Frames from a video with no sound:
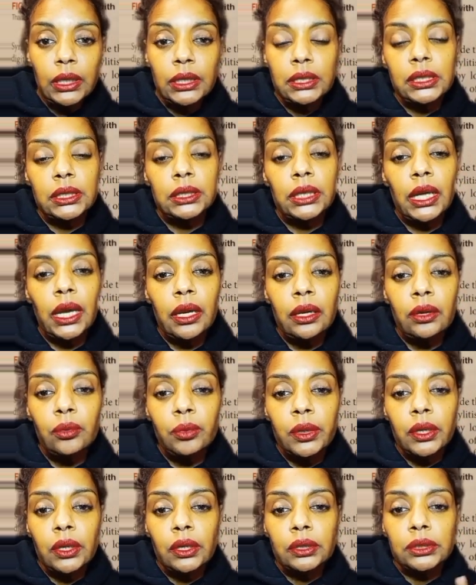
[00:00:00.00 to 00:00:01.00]
Today
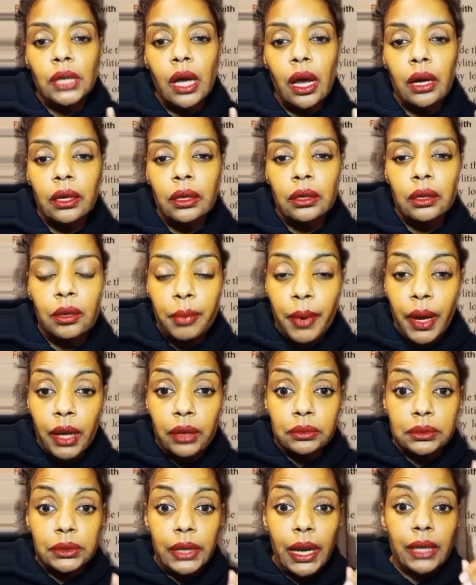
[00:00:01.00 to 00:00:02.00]
we are talking
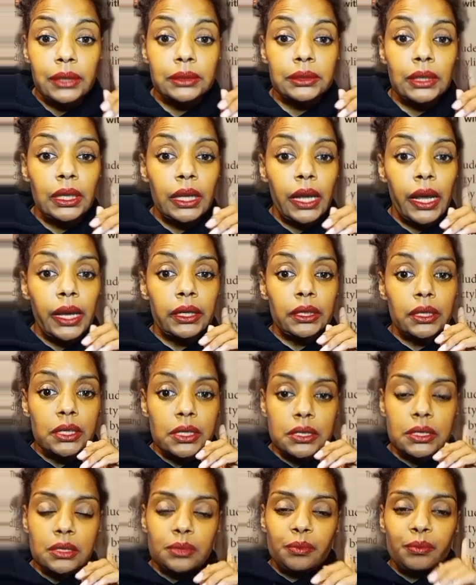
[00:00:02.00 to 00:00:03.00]
about
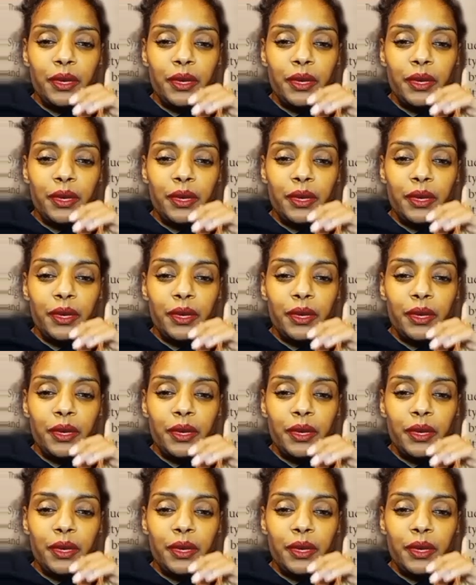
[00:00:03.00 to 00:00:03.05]
dactylitis,